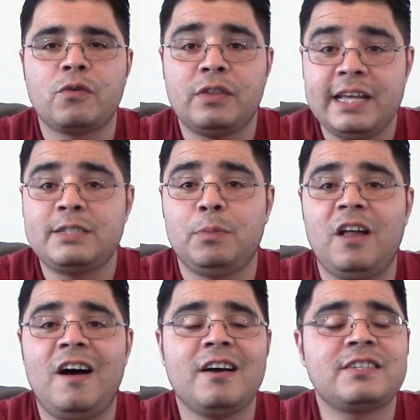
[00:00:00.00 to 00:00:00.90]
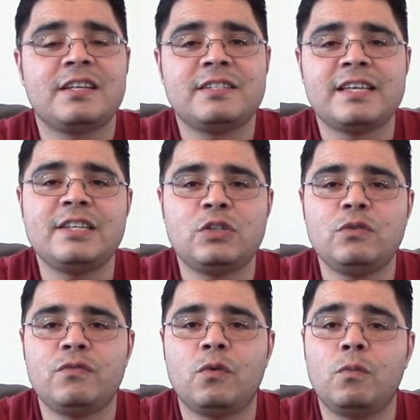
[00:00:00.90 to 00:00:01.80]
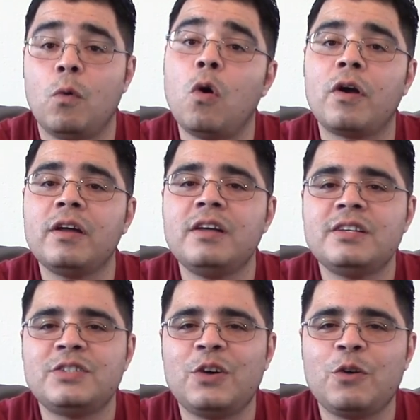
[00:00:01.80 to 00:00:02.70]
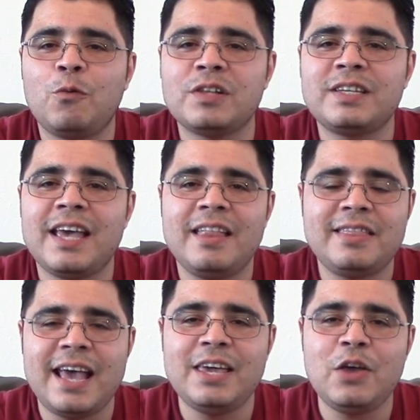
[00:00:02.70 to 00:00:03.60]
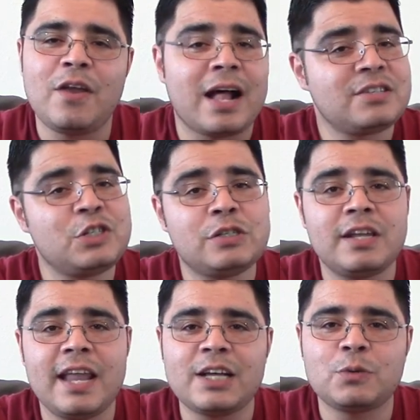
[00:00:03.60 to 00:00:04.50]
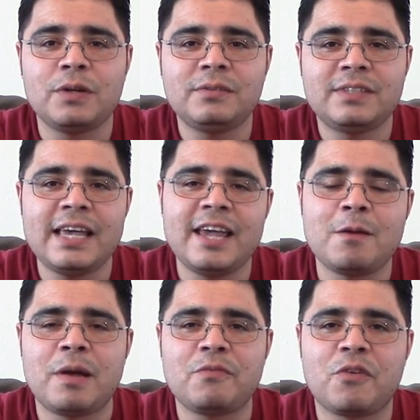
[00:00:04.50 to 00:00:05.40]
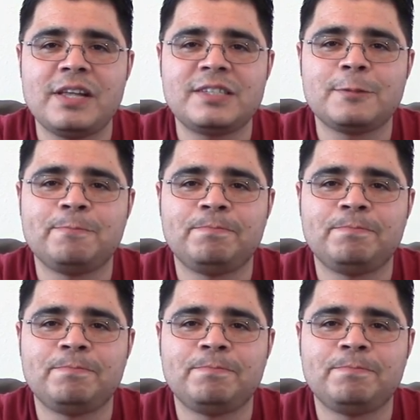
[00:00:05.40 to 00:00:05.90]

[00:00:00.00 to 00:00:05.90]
for this blogs, and stay tuned for more. So once again, thank you, and I'll see you in the next one. Take care, my friends.